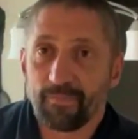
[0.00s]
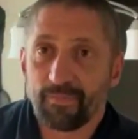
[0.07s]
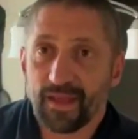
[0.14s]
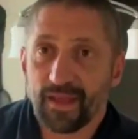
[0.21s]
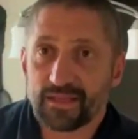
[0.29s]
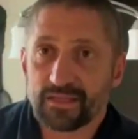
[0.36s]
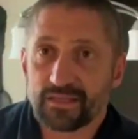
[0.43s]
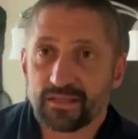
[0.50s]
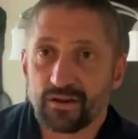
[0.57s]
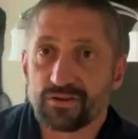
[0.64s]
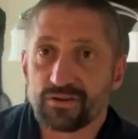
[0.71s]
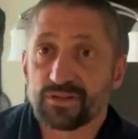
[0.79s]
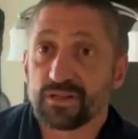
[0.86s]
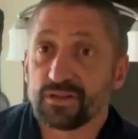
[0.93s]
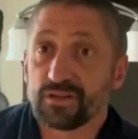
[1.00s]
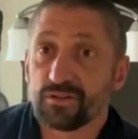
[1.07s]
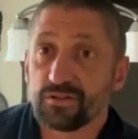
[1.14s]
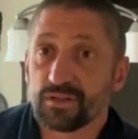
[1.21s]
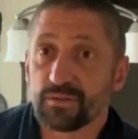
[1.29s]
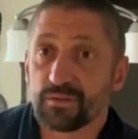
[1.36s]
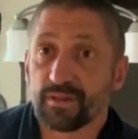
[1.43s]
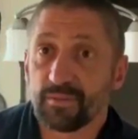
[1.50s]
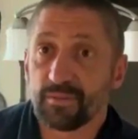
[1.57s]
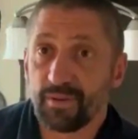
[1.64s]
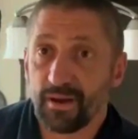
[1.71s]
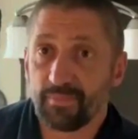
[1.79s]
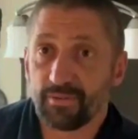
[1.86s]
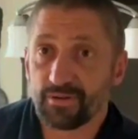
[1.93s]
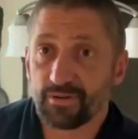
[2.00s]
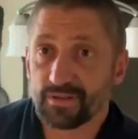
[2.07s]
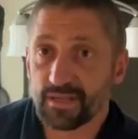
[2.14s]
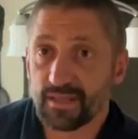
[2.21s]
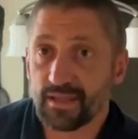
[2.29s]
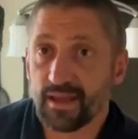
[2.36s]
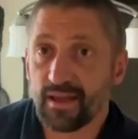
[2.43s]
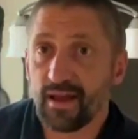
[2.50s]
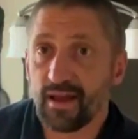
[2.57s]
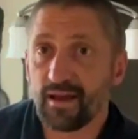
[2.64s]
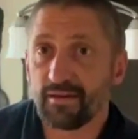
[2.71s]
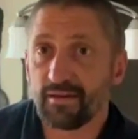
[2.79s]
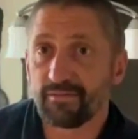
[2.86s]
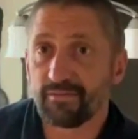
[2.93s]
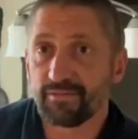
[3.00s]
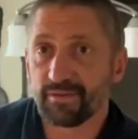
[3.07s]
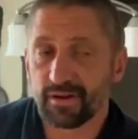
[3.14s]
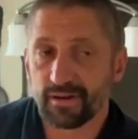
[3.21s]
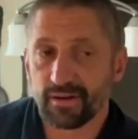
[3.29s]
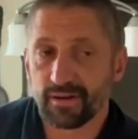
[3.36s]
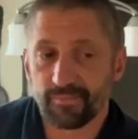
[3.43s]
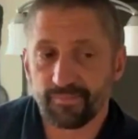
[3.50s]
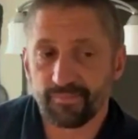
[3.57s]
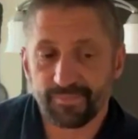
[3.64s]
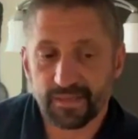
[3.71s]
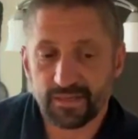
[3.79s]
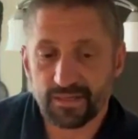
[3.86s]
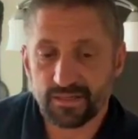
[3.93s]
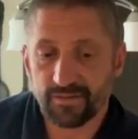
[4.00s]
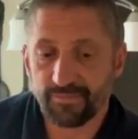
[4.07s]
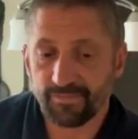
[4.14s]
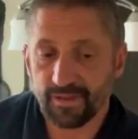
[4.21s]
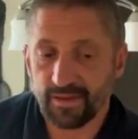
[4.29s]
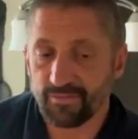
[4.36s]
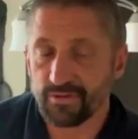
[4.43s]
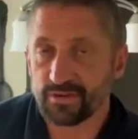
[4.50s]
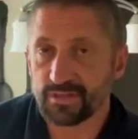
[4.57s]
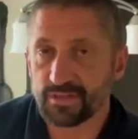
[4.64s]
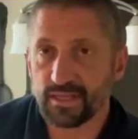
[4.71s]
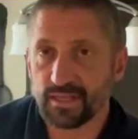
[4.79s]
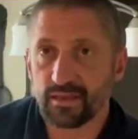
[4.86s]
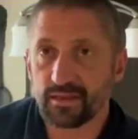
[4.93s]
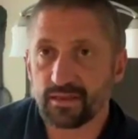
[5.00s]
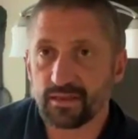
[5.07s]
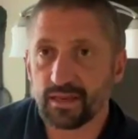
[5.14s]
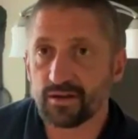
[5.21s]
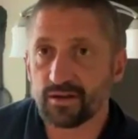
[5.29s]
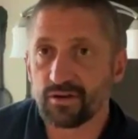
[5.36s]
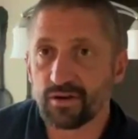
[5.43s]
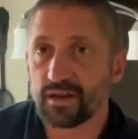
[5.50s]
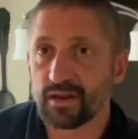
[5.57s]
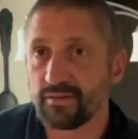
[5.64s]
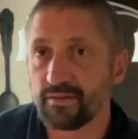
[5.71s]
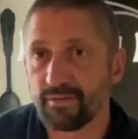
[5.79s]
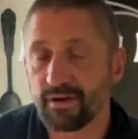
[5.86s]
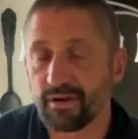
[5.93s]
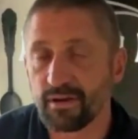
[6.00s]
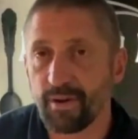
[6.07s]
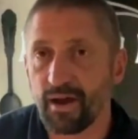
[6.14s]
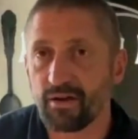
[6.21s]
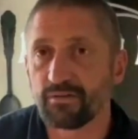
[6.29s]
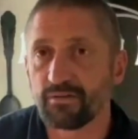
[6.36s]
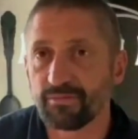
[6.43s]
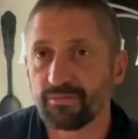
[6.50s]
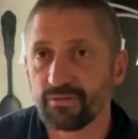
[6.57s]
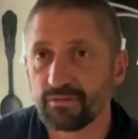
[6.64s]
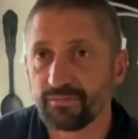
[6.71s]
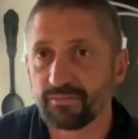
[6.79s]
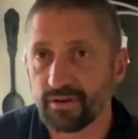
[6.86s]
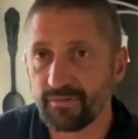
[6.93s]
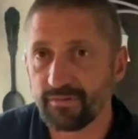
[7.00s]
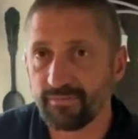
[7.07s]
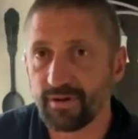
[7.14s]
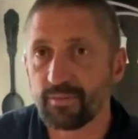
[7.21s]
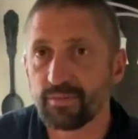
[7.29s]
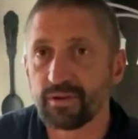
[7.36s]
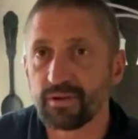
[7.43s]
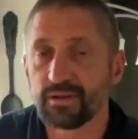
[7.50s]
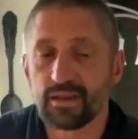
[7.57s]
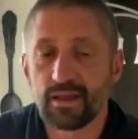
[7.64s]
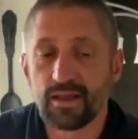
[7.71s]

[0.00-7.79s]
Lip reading: that's largely due to some of the peppers that they have, just the flavors that they integrate, very powerful, very vibrant